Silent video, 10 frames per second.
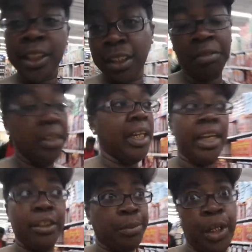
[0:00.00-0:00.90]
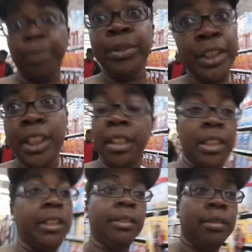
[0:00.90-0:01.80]
of stuff at the house, but I'm just in
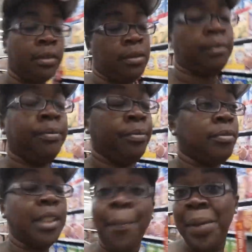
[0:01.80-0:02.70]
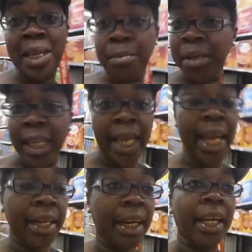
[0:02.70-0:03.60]
here being big
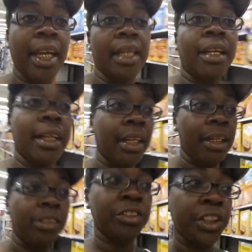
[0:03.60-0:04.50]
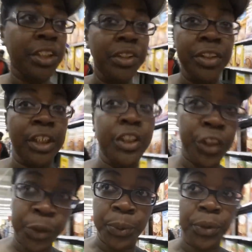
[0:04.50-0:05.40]
at it. I came here to get laundry detergent and
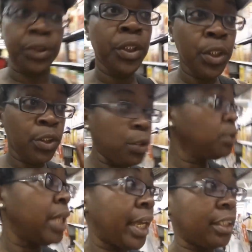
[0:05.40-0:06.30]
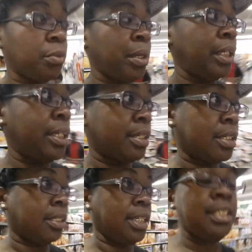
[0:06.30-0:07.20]
juice. Two things on my
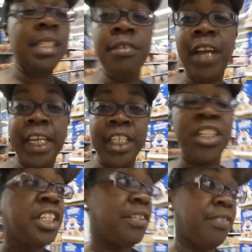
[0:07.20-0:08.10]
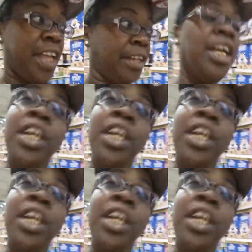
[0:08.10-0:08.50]
list. Let's see if I can achieve that.